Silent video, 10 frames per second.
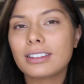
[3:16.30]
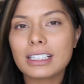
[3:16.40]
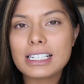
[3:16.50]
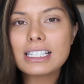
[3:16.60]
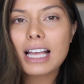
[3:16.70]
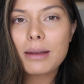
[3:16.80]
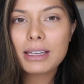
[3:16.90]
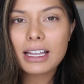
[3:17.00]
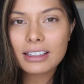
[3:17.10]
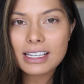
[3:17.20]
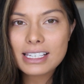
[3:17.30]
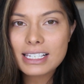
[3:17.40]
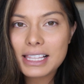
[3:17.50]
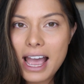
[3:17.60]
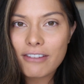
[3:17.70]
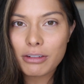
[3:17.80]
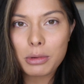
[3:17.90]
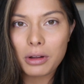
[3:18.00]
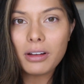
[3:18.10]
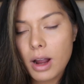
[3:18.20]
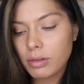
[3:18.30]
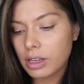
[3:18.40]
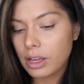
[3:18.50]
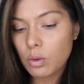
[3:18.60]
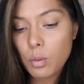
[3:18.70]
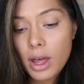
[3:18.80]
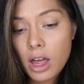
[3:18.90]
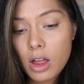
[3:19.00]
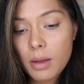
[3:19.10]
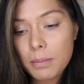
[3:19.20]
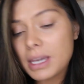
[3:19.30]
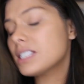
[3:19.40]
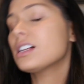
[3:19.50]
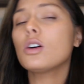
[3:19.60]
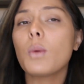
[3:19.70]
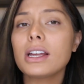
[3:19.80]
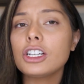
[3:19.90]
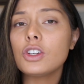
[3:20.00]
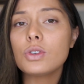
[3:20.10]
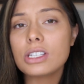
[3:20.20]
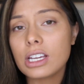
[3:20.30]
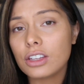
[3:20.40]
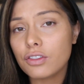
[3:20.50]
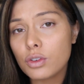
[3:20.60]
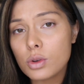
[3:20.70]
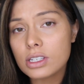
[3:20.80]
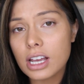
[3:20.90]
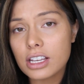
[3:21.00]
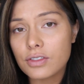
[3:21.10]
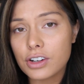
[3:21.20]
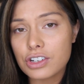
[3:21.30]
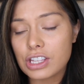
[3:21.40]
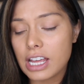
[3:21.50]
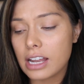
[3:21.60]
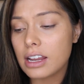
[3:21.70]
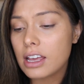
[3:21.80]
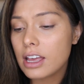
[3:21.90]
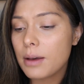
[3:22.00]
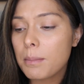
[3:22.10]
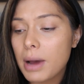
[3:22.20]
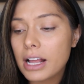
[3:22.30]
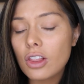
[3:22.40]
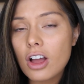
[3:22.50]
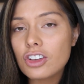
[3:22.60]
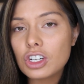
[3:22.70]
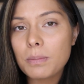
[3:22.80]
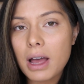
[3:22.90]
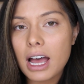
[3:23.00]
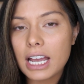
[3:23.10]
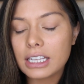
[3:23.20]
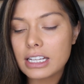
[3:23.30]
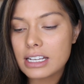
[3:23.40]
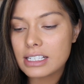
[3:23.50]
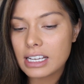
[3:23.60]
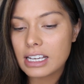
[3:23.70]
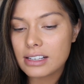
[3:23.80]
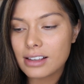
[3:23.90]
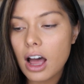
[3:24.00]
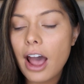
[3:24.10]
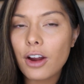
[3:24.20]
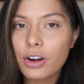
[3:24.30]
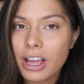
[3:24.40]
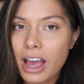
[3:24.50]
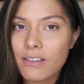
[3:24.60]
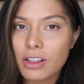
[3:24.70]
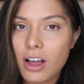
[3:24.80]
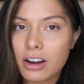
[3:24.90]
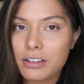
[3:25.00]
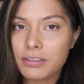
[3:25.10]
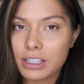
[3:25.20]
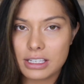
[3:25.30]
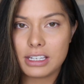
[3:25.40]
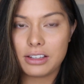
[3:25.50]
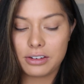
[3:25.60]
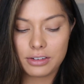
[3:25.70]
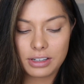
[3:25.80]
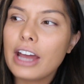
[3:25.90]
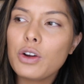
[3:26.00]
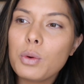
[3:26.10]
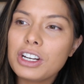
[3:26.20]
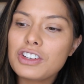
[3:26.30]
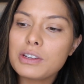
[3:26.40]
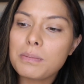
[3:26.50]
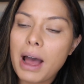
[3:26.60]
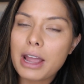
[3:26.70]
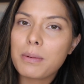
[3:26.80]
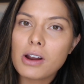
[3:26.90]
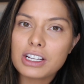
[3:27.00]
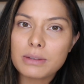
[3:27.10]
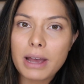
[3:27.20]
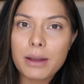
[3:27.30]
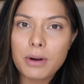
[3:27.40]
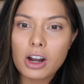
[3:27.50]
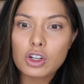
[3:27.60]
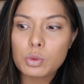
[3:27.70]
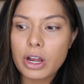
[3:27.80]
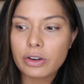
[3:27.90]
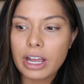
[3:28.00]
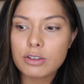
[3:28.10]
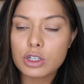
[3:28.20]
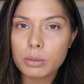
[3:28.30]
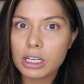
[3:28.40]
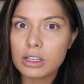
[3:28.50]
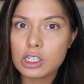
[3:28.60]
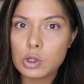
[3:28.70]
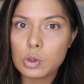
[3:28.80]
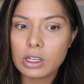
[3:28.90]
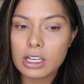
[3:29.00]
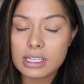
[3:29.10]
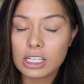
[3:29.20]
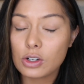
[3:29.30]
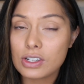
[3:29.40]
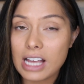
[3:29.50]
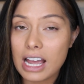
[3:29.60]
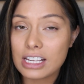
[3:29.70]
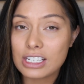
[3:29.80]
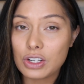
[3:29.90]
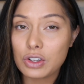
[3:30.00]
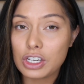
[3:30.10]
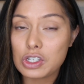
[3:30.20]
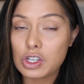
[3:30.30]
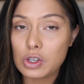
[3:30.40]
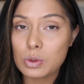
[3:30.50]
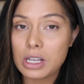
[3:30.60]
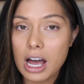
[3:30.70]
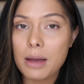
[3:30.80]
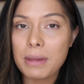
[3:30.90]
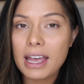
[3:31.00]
This is laughable. Probably like, well, Misa, why didn't you just get the full size version then? My logic behind this is I already have a lot of concealers. I don't want to just buy a product to buy a product when I already have so many concealers that I still need to use up.